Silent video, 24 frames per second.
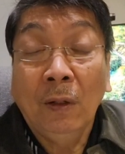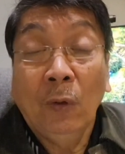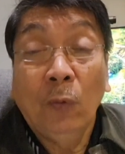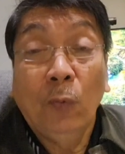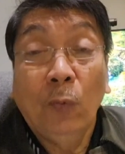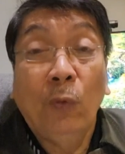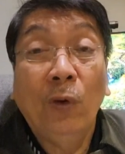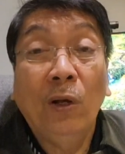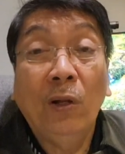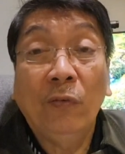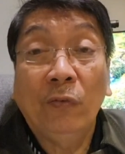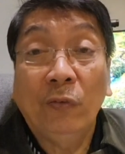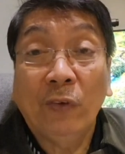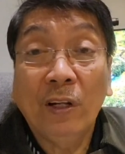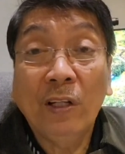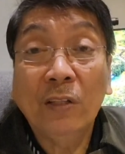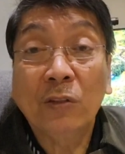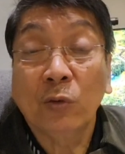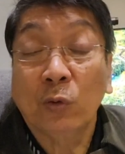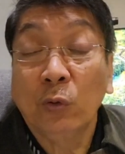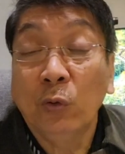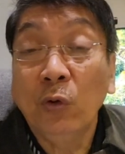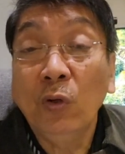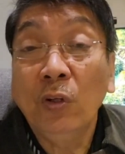Well,
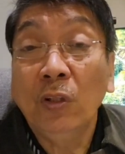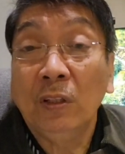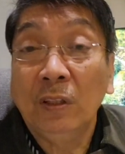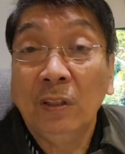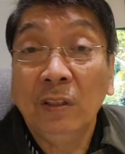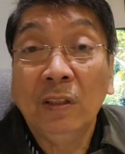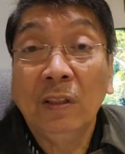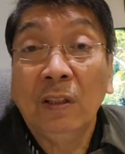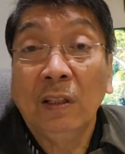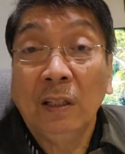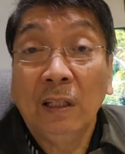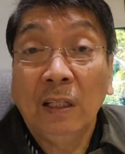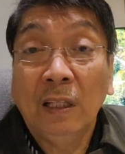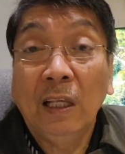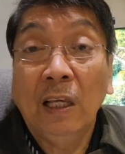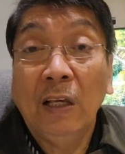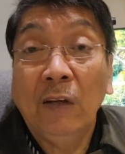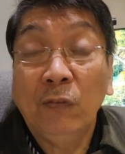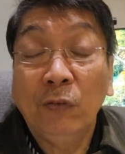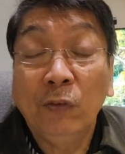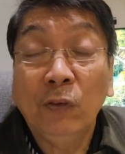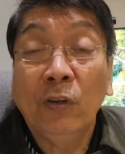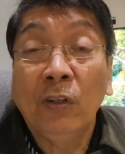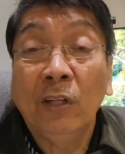friends, good
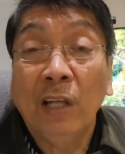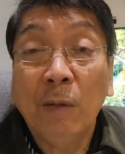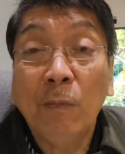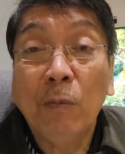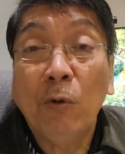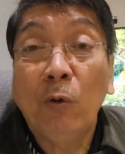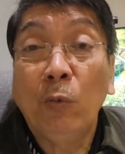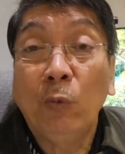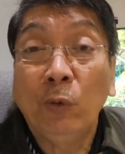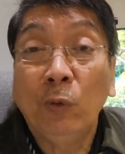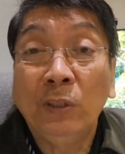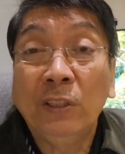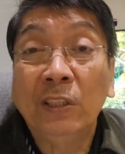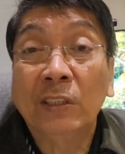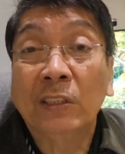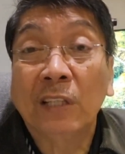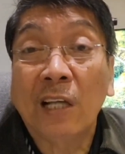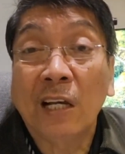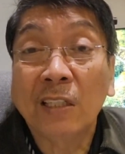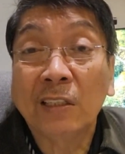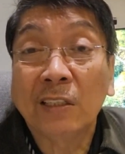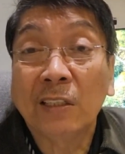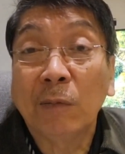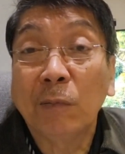if your neighbor would just
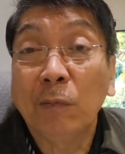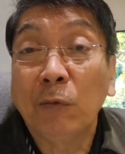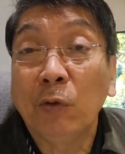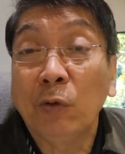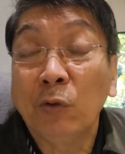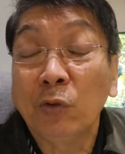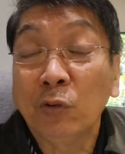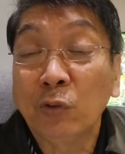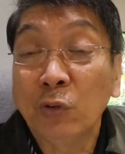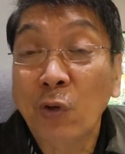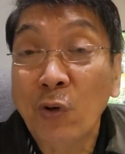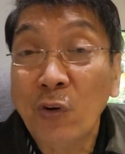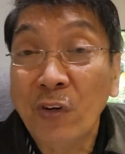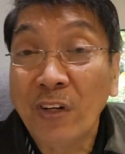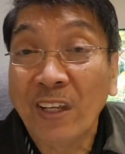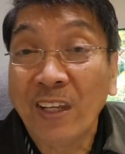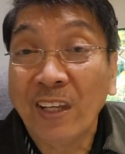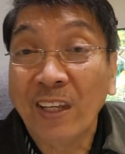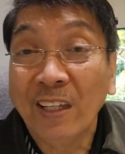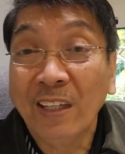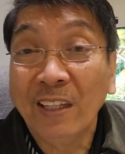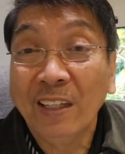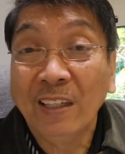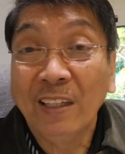accept your sorry.